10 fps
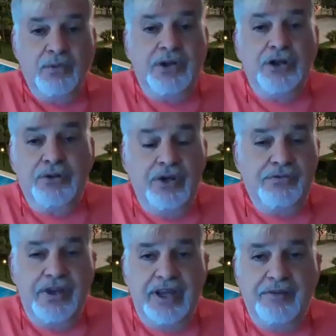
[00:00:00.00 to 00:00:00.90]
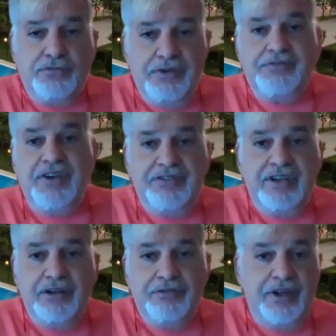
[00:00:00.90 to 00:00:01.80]
We don't know if we have to
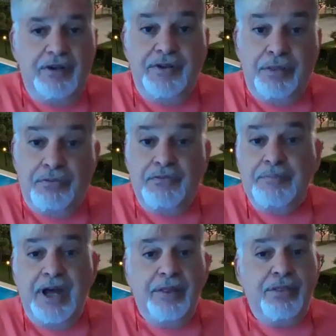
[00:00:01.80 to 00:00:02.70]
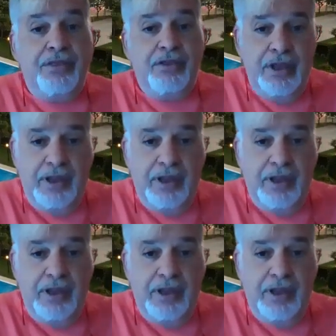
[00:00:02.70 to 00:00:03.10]
revaccinate ourselves in 3 months,